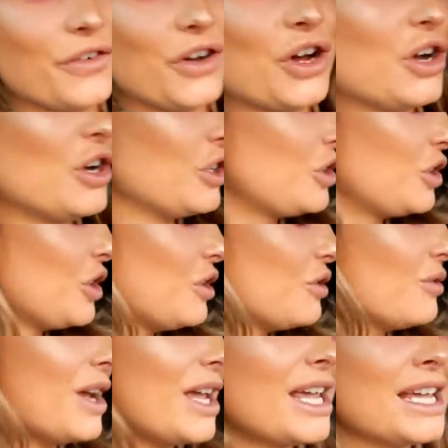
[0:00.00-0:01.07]
a photo
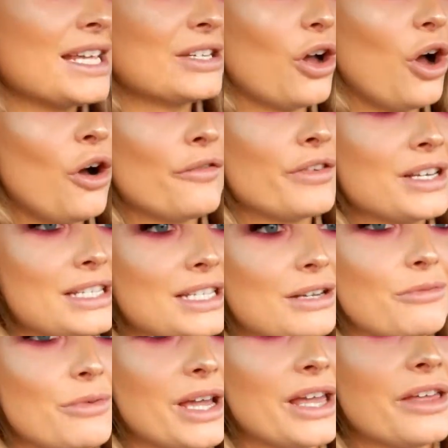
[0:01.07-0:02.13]
shoot is
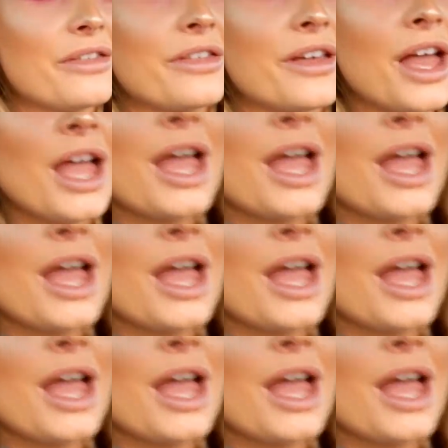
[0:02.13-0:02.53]
obviously with